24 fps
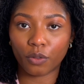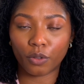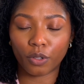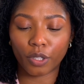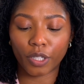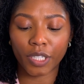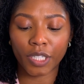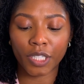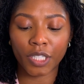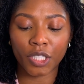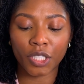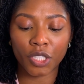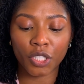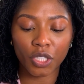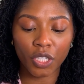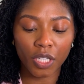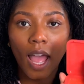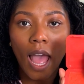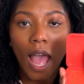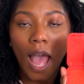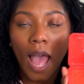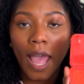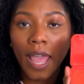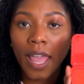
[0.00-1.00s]
orange.
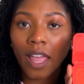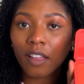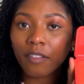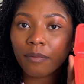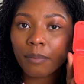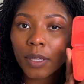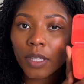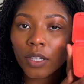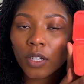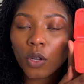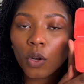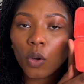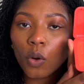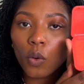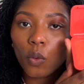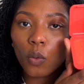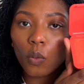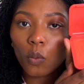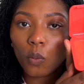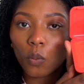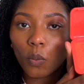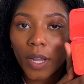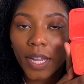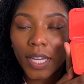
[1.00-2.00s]
I have been
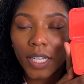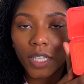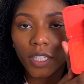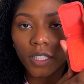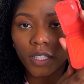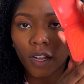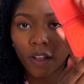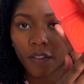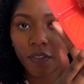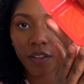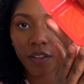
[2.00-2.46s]
waiting on